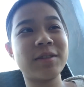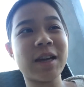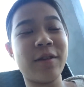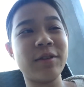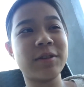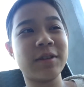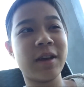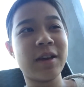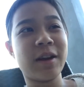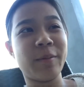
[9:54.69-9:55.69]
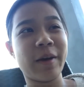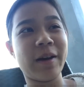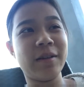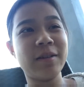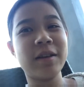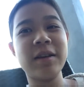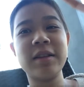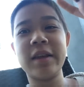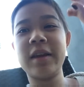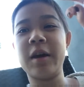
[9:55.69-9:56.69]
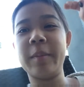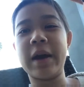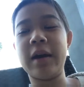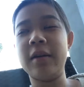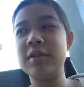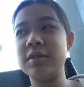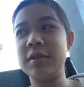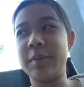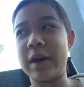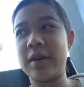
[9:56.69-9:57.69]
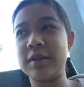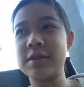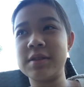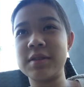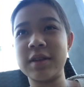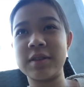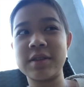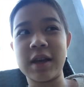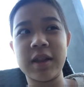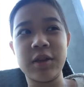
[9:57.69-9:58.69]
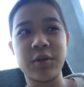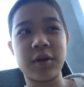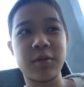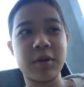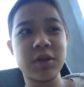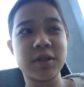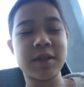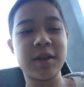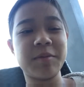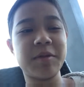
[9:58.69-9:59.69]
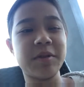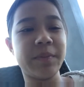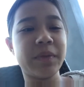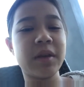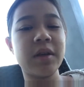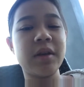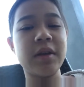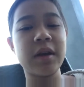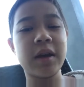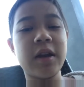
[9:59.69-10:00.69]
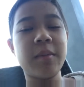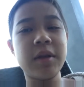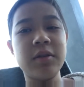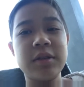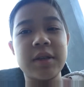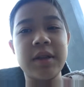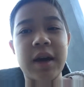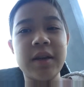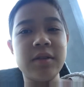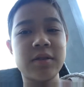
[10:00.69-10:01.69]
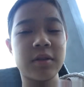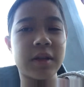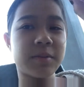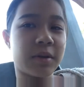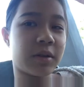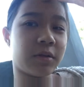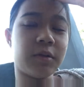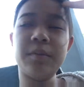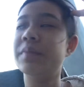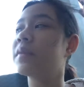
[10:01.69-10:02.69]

having to like come out to your parents and say that you're not religious anymore. And I mean, you did that, so that's pretty cool.